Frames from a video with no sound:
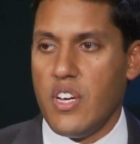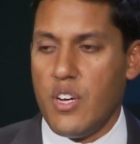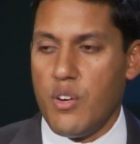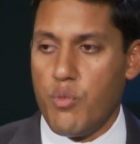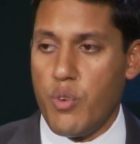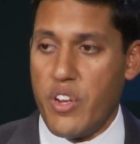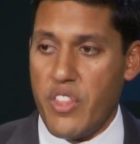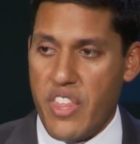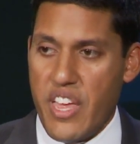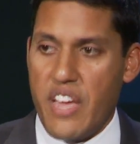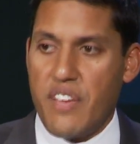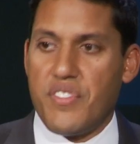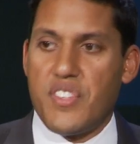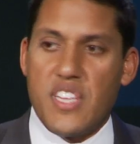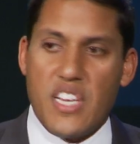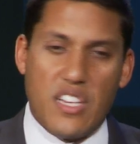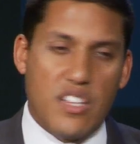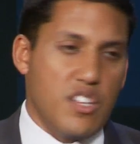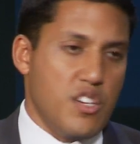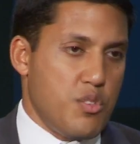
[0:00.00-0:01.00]
where they've
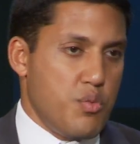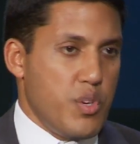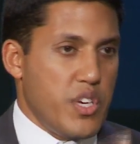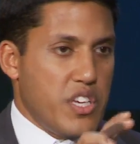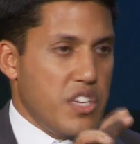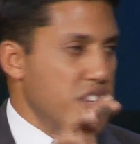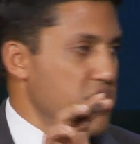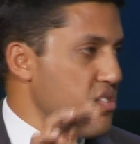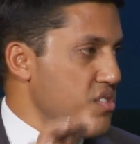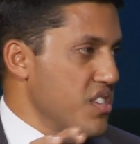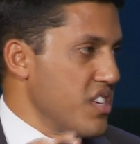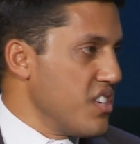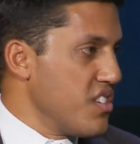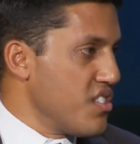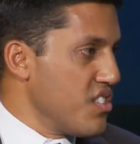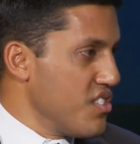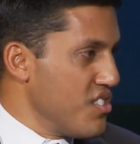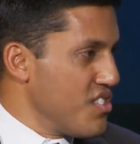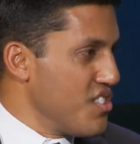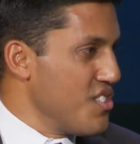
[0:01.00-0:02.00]
said, look, we could use
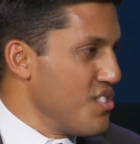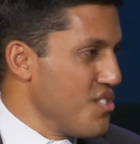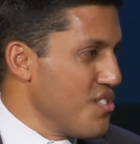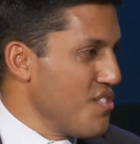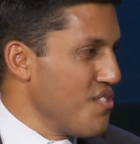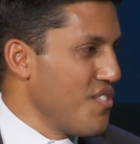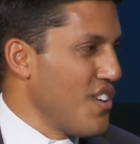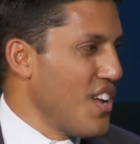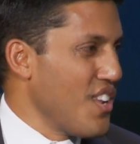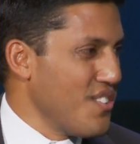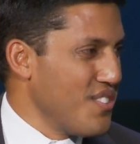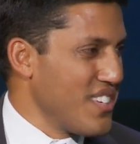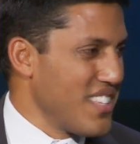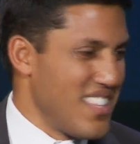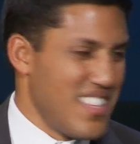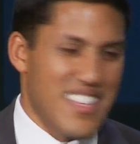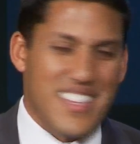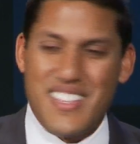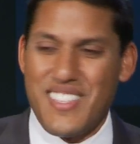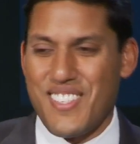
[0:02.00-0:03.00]
interns to do the following
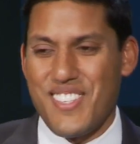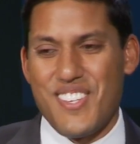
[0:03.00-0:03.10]
things.